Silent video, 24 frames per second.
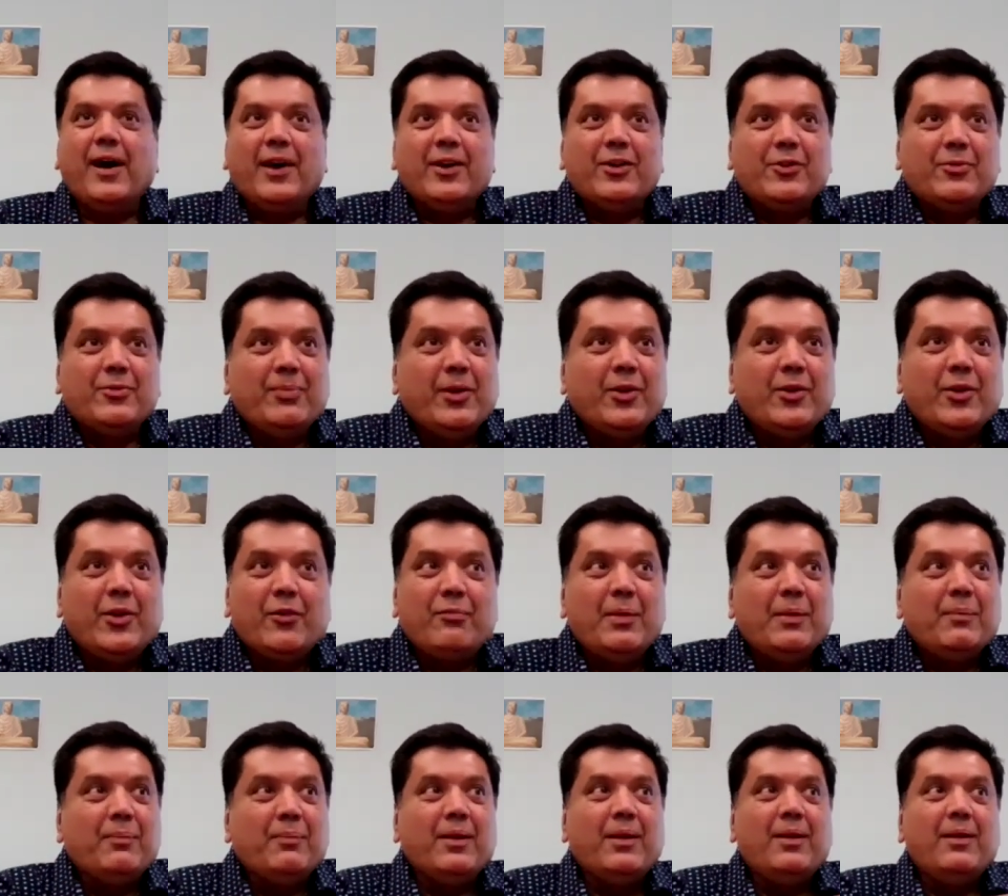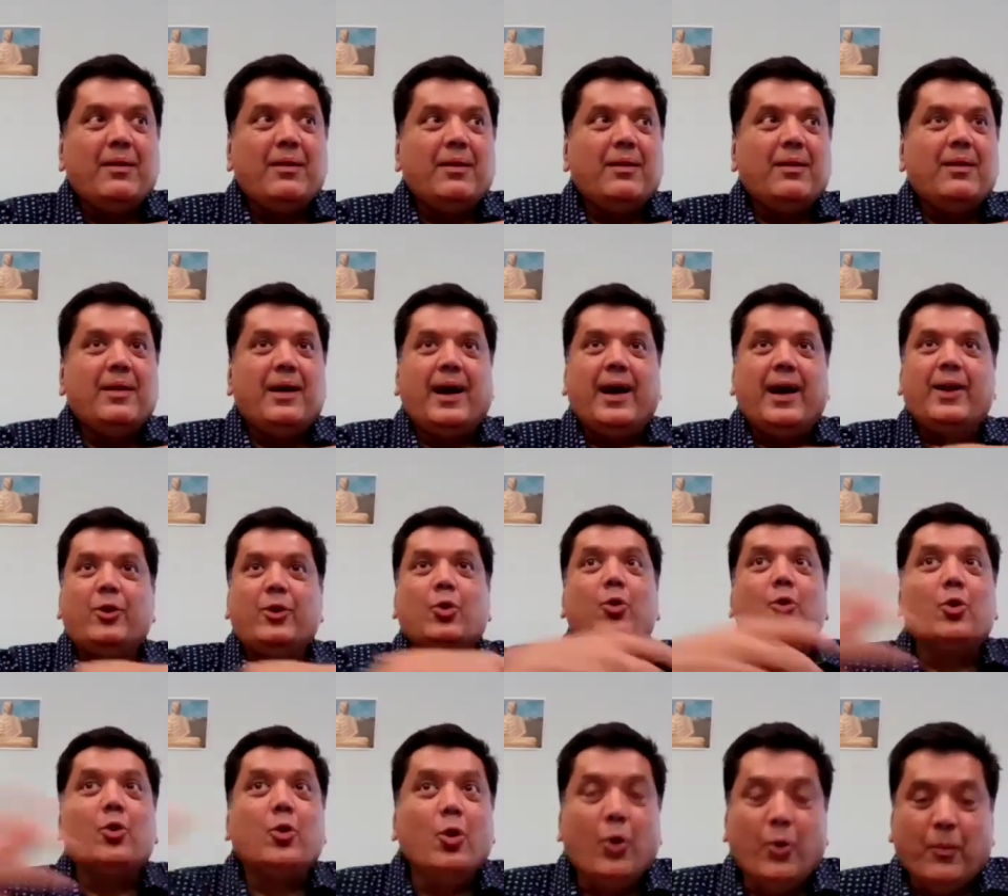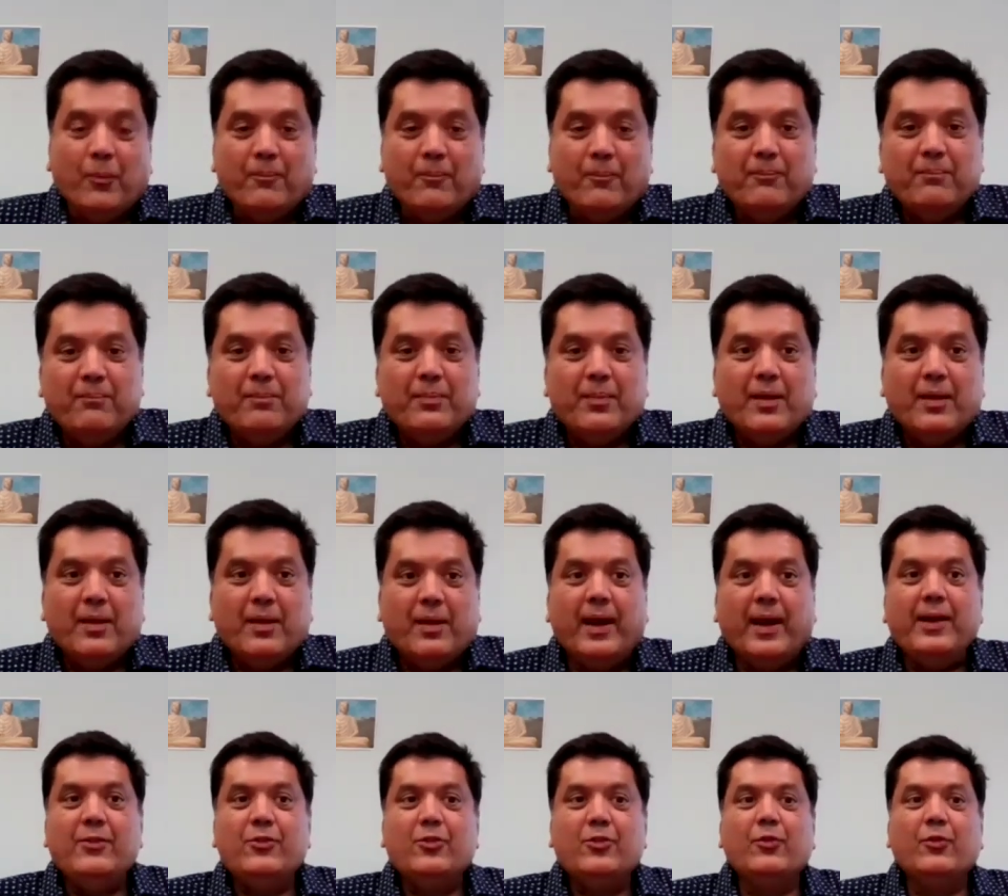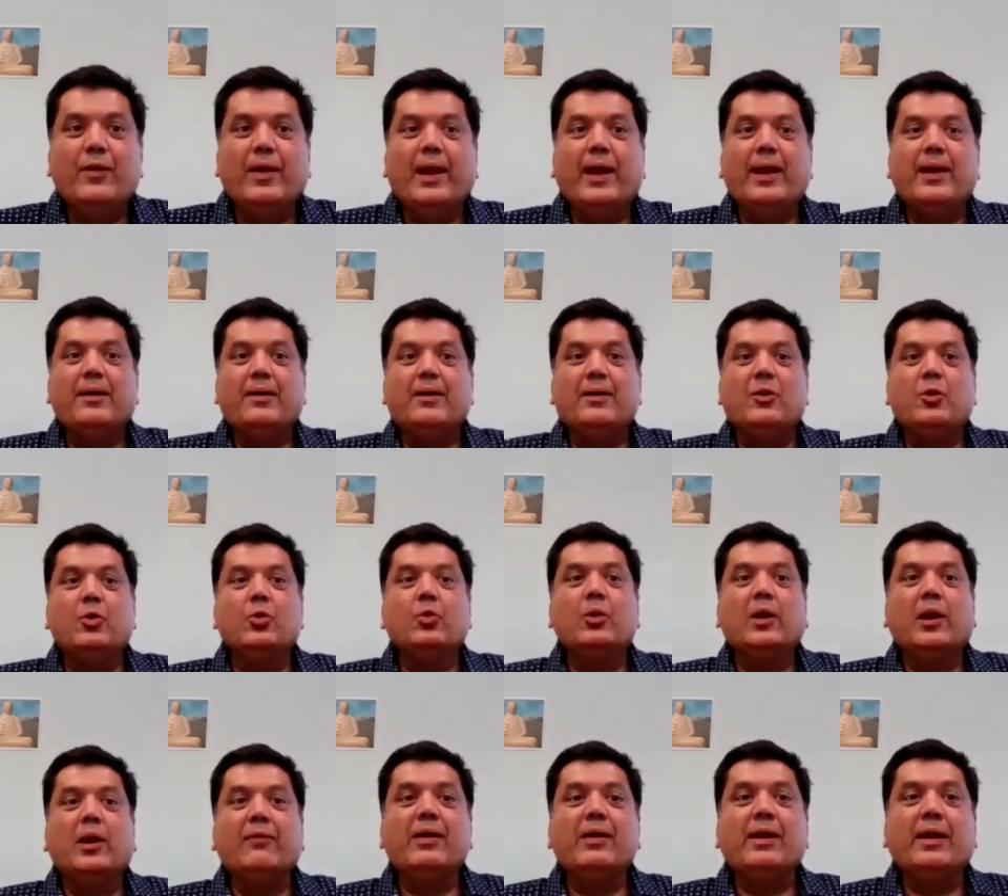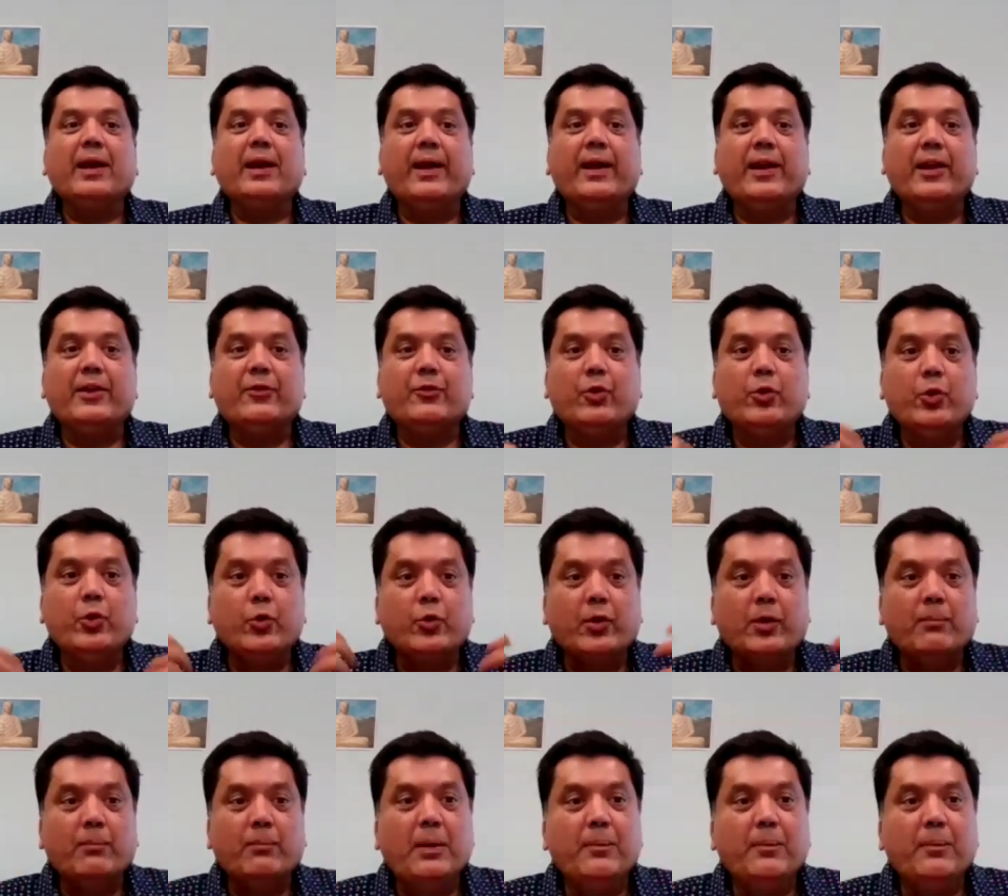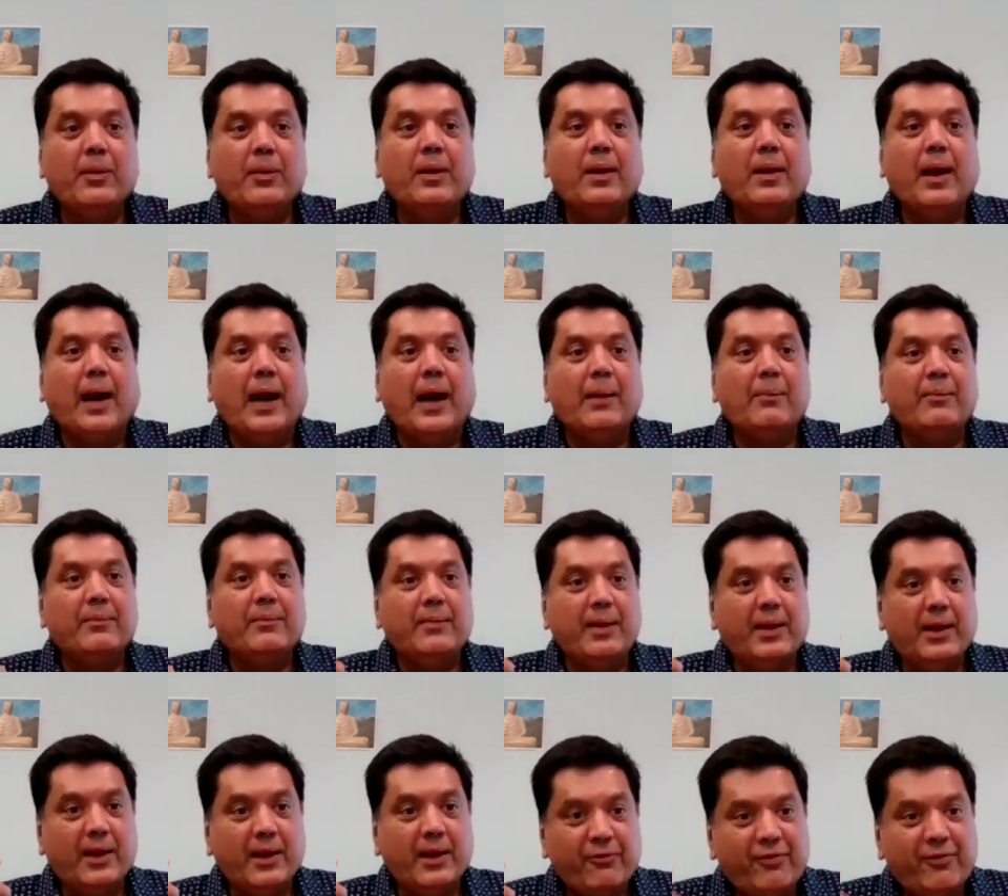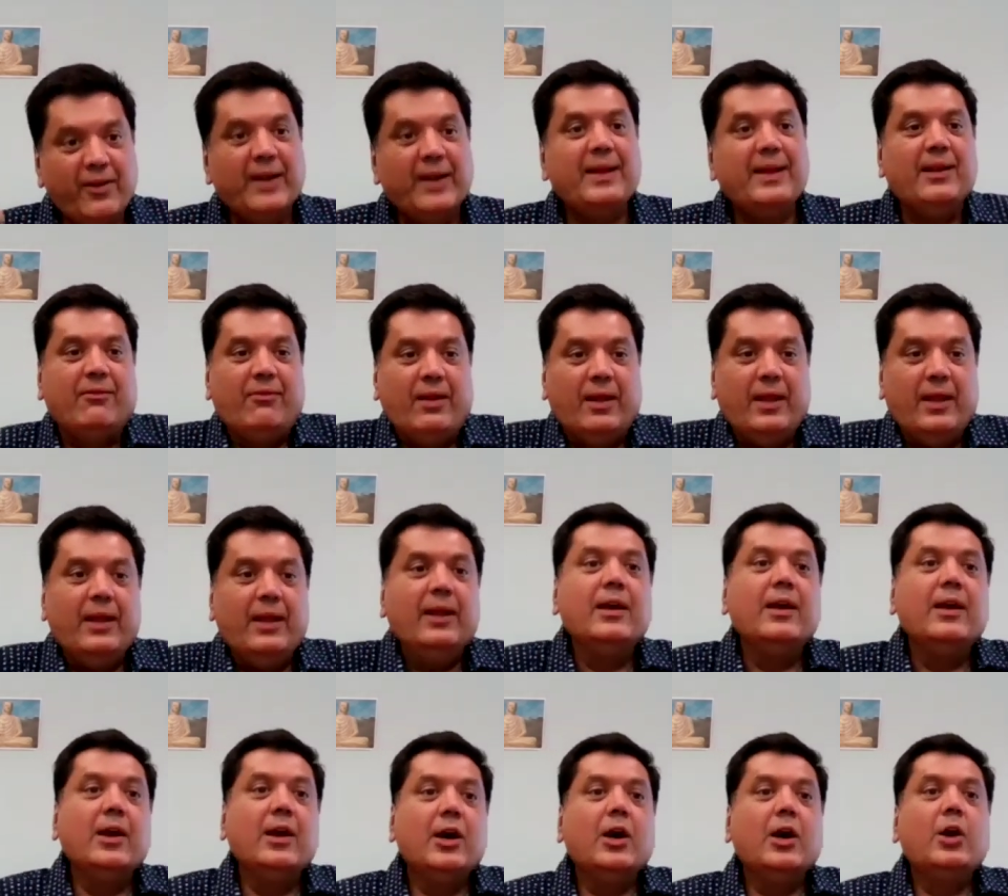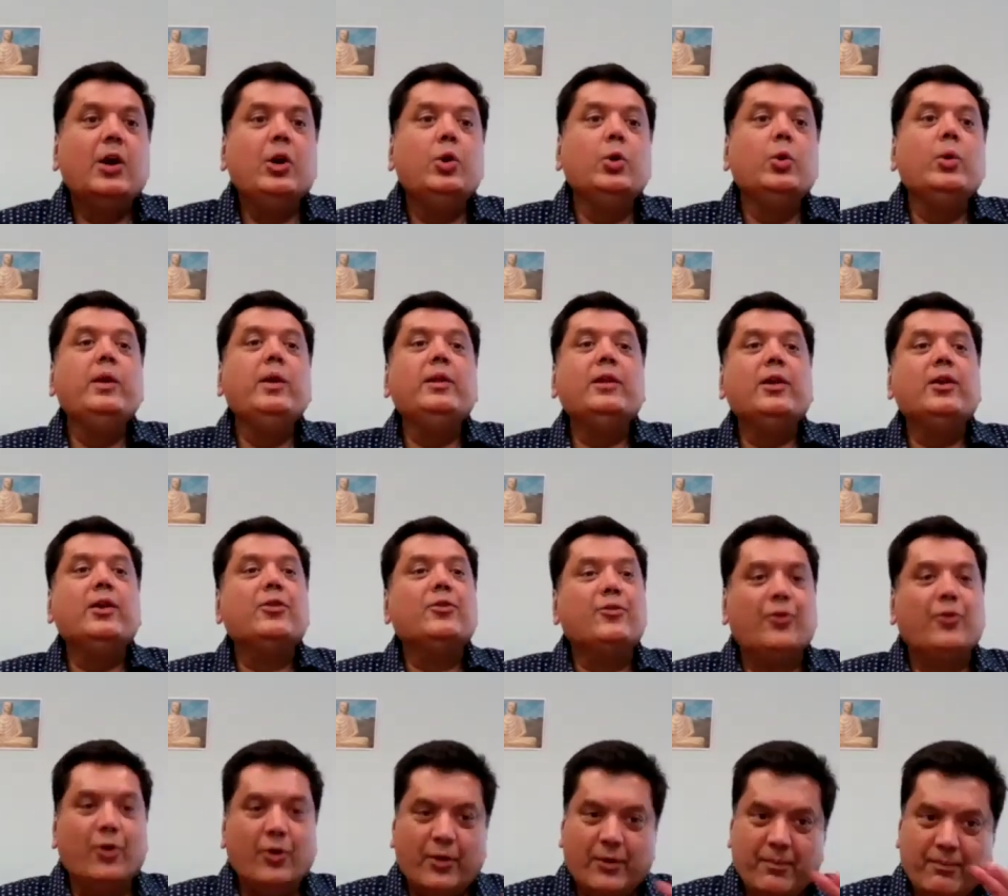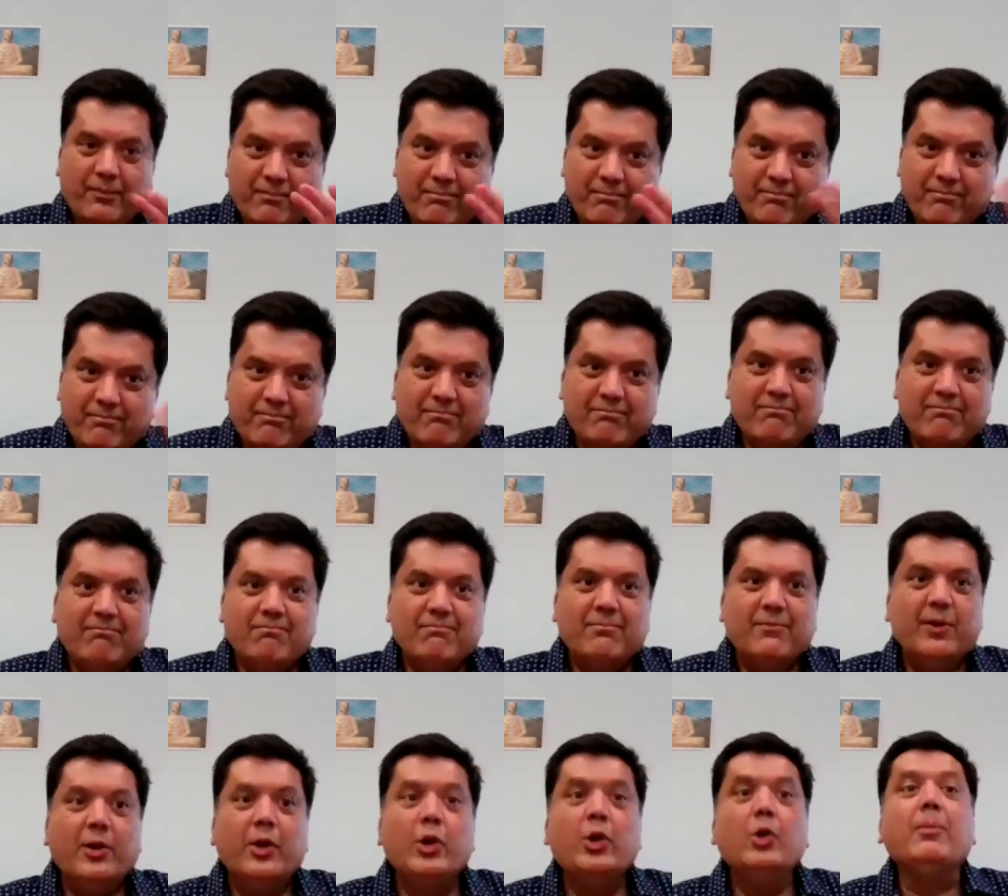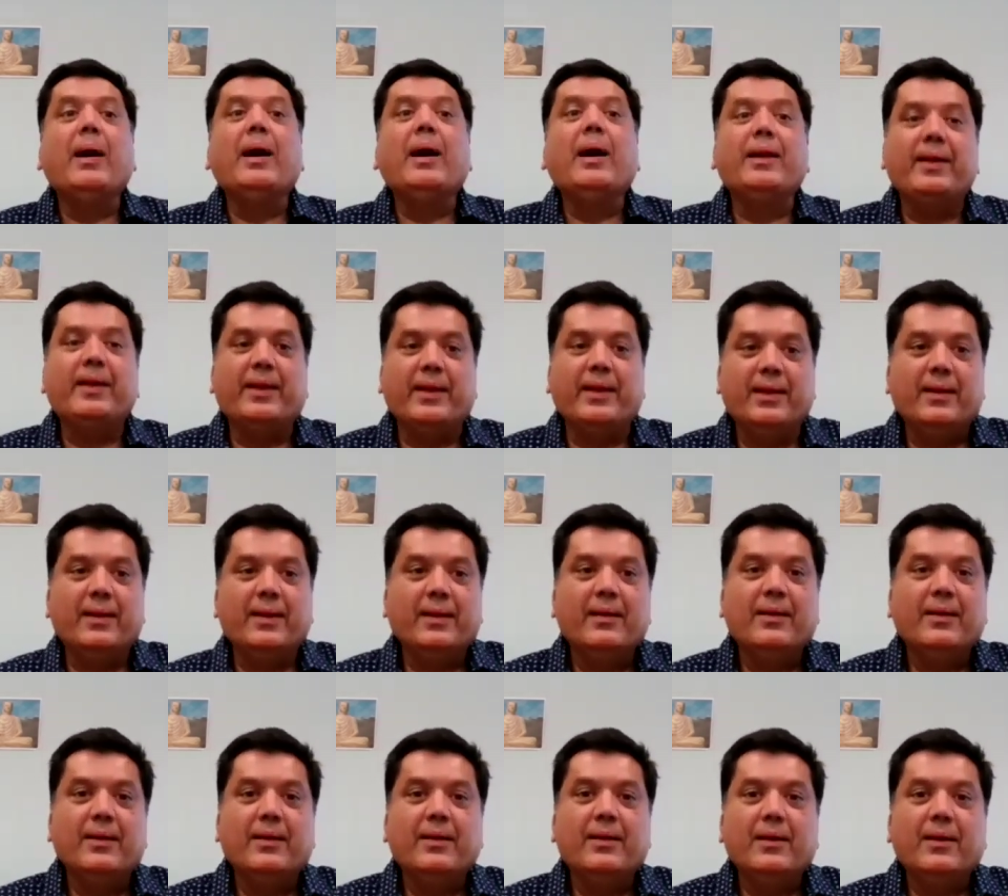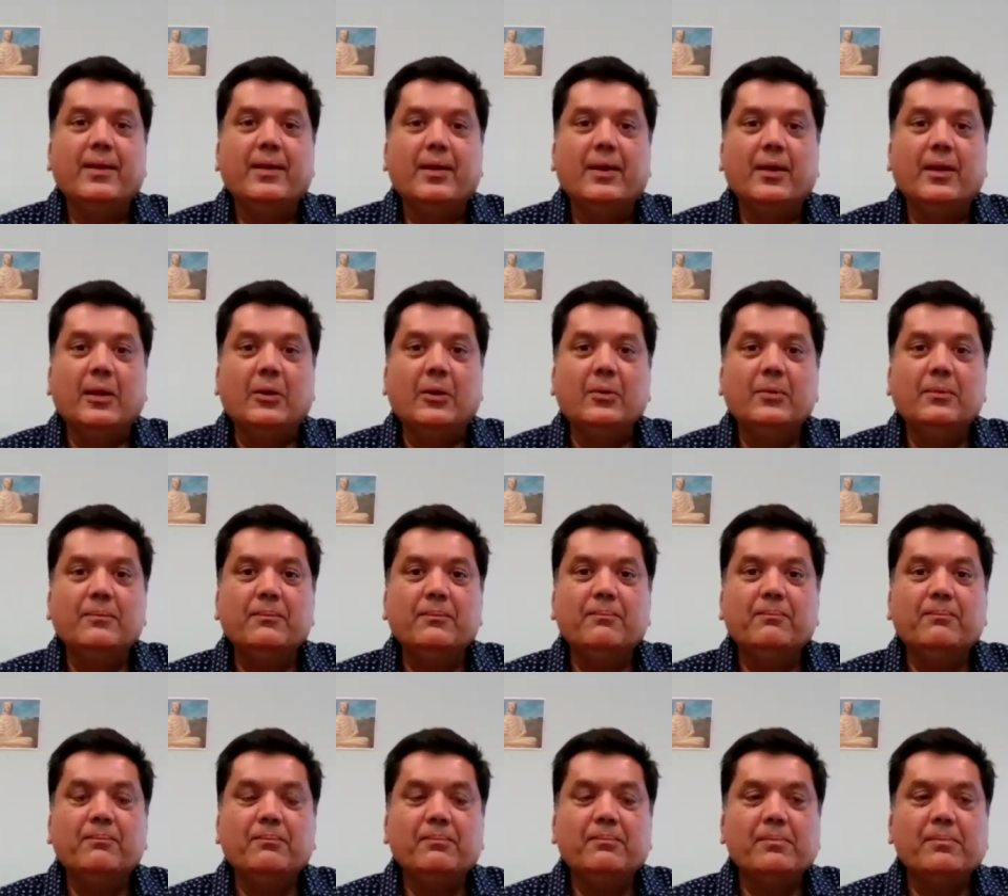Vast measure of people I don't know, right? So when I do loving kindness for neutral people, I'm effectively doing this for humanity, you know.